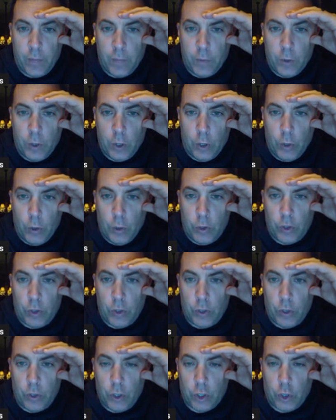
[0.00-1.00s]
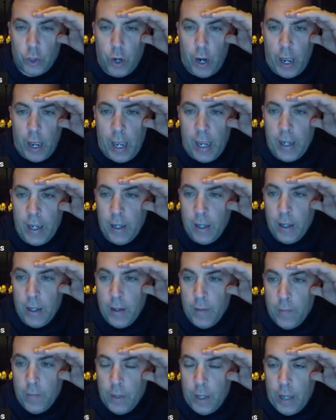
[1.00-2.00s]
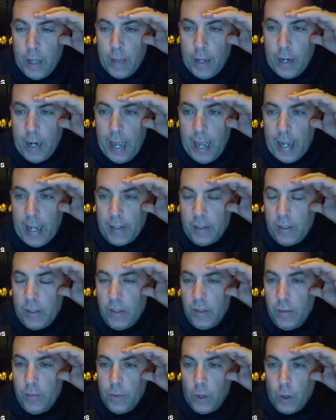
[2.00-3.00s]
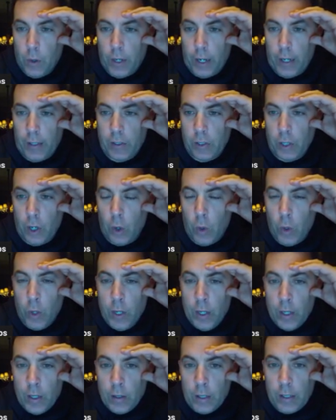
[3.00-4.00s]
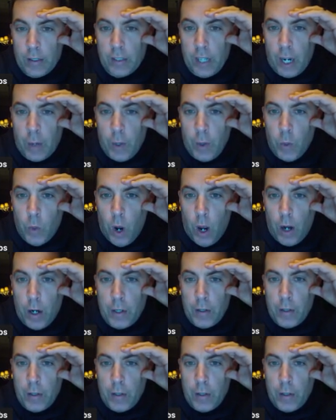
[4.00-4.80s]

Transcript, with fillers: deuce, tray, and then ace. Okay. So let's say we want to